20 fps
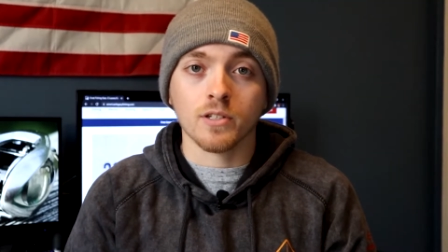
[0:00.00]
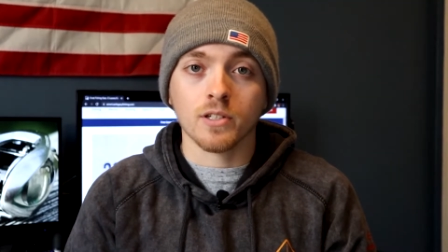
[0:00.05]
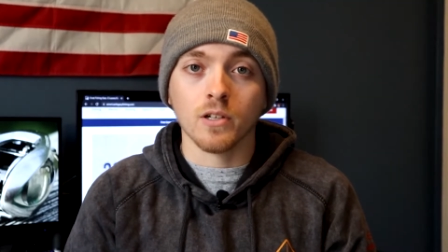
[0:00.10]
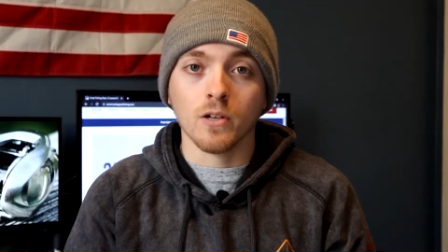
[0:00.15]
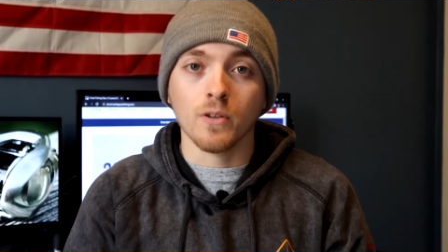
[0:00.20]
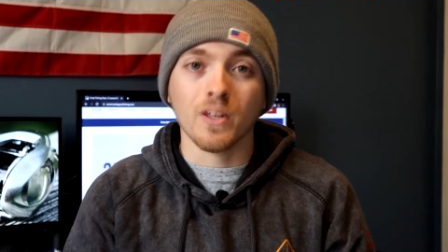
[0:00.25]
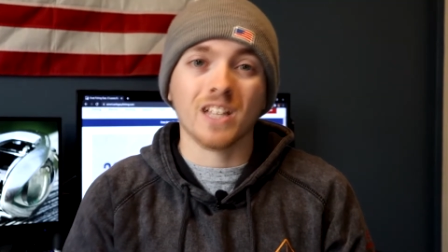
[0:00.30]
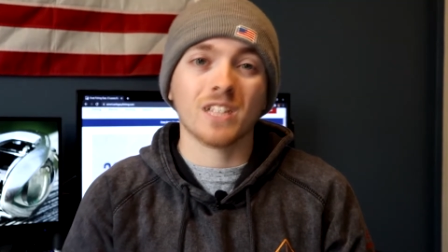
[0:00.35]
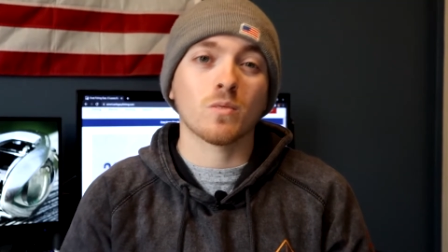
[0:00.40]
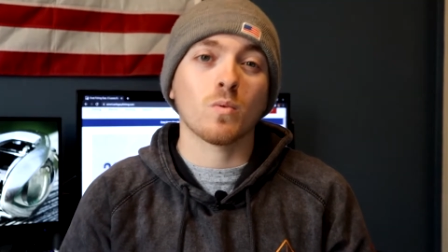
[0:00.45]

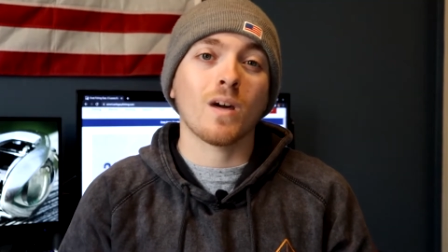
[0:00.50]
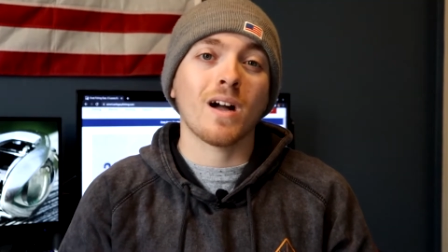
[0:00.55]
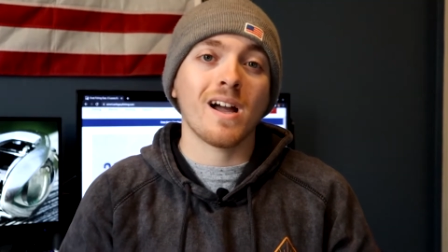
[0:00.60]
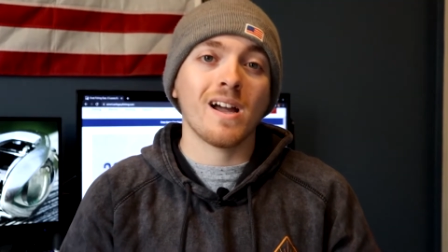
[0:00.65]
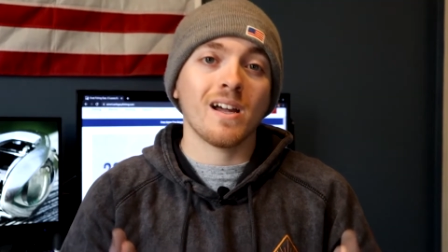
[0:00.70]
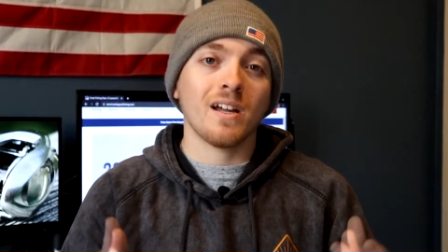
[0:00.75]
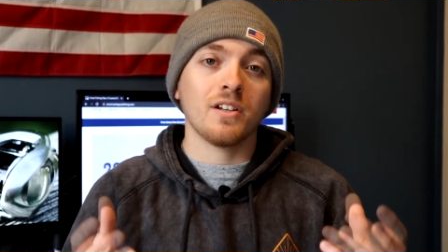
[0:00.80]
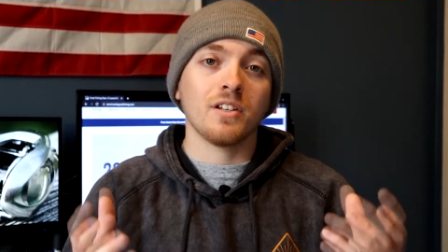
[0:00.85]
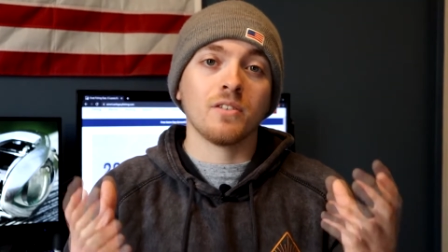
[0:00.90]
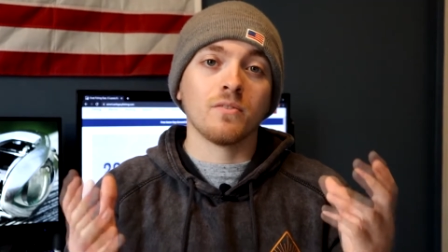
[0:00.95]
so that's
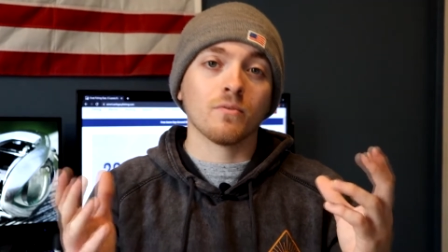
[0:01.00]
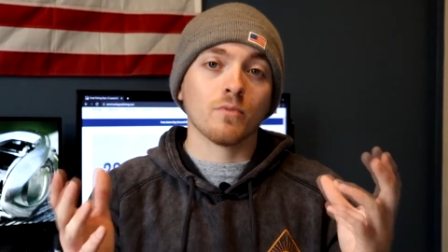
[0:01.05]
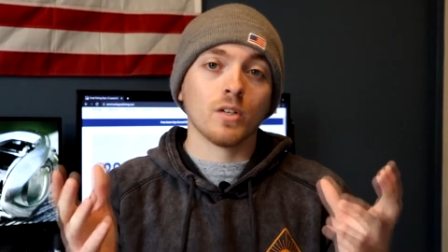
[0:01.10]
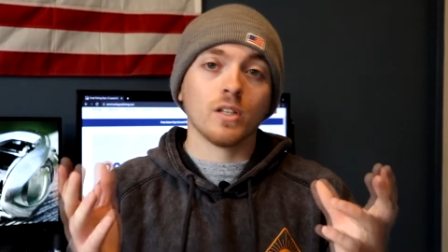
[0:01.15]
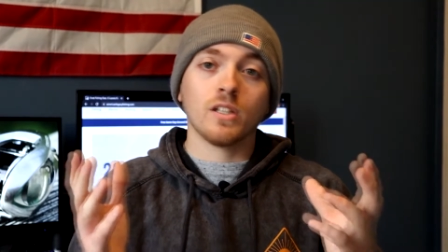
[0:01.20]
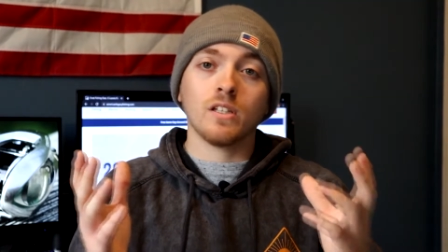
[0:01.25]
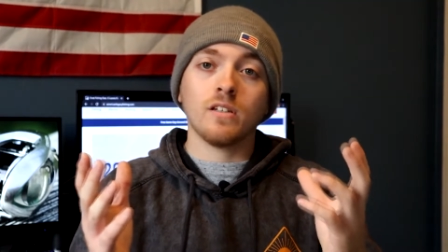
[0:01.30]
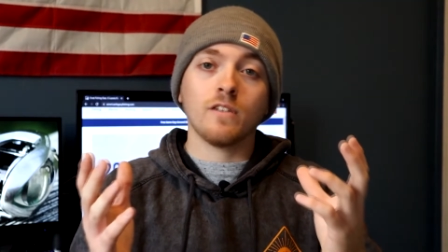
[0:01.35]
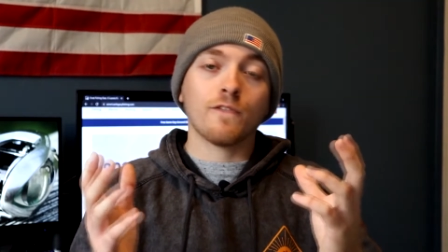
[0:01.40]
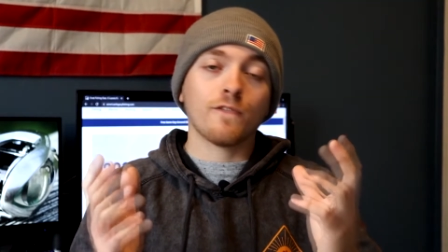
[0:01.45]
why I didn't
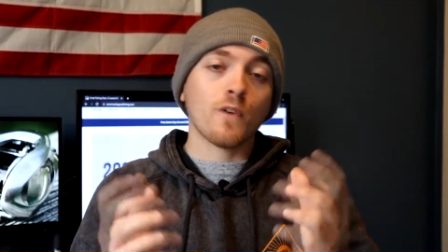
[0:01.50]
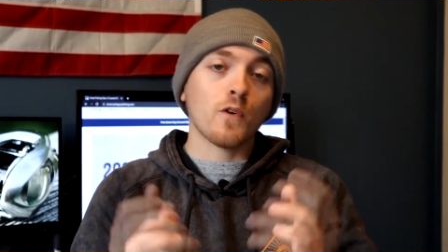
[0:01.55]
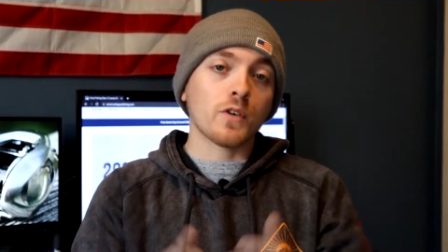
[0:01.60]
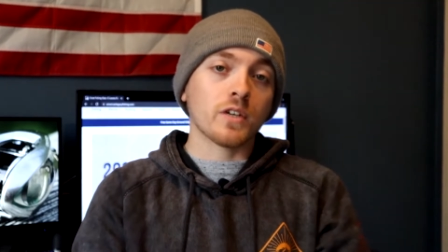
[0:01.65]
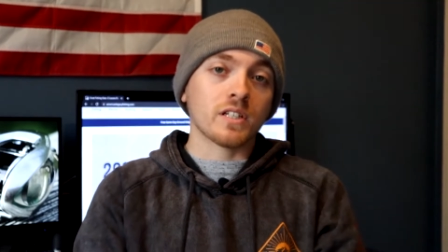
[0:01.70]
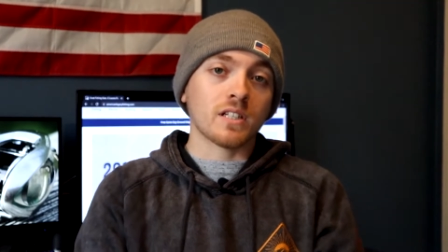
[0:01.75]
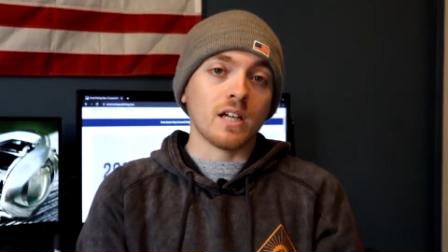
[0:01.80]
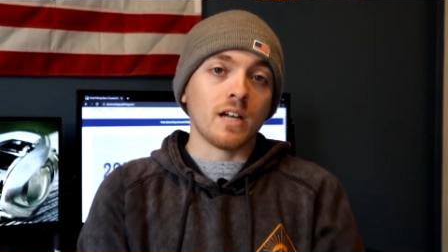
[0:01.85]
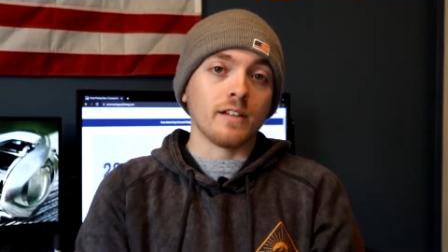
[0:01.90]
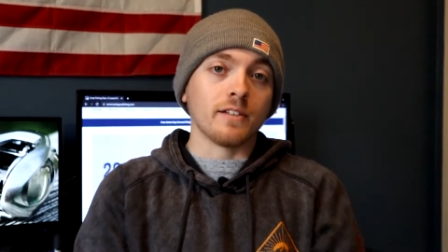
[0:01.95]
really
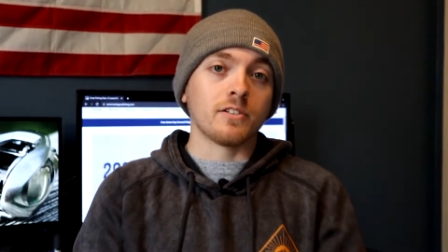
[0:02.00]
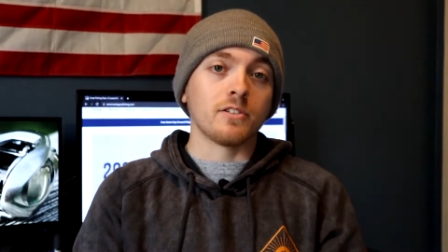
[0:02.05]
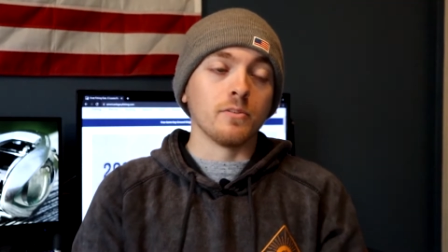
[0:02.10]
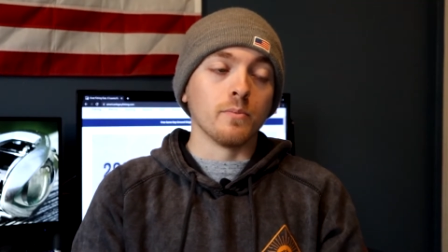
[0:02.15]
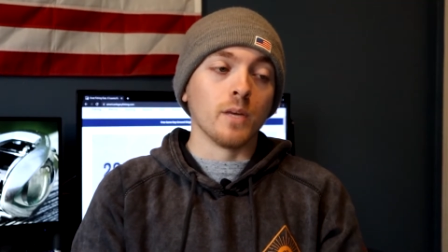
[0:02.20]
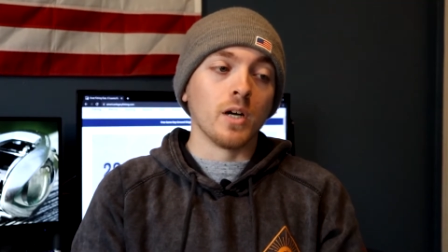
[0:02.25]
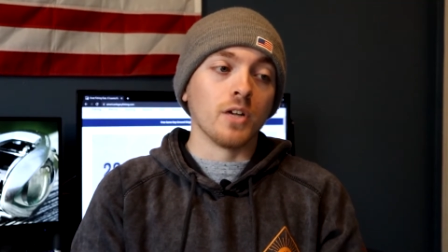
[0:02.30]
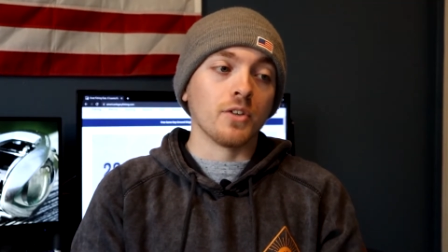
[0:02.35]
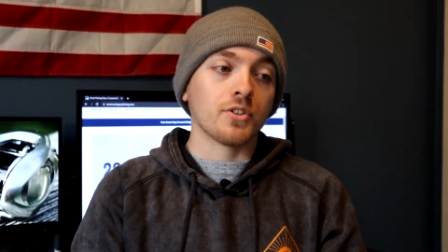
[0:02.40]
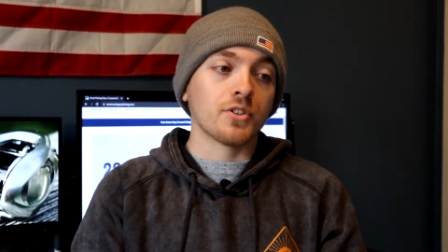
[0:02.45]
focus on it too
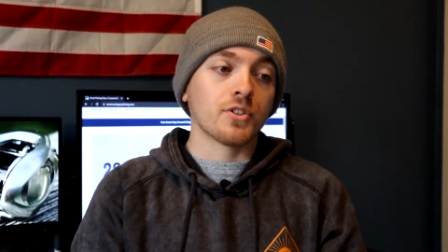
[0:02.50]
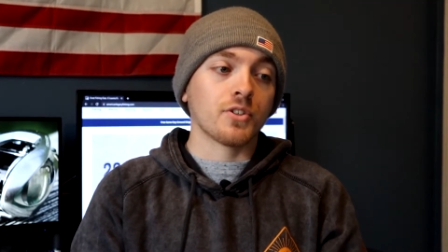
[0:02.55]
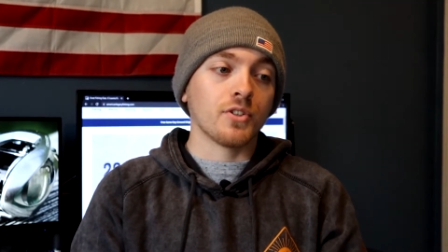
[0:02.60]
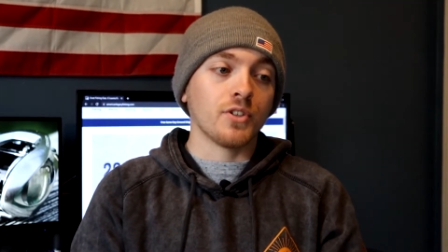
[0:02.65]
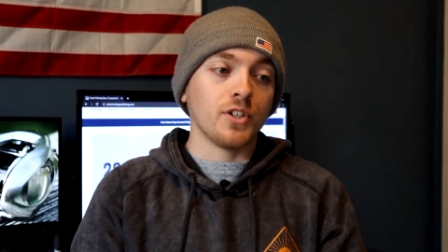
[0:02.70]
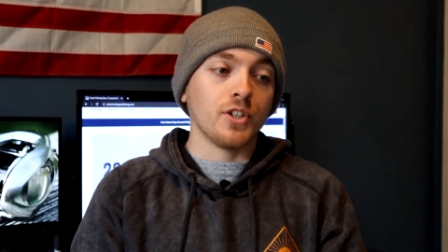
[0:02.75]
much.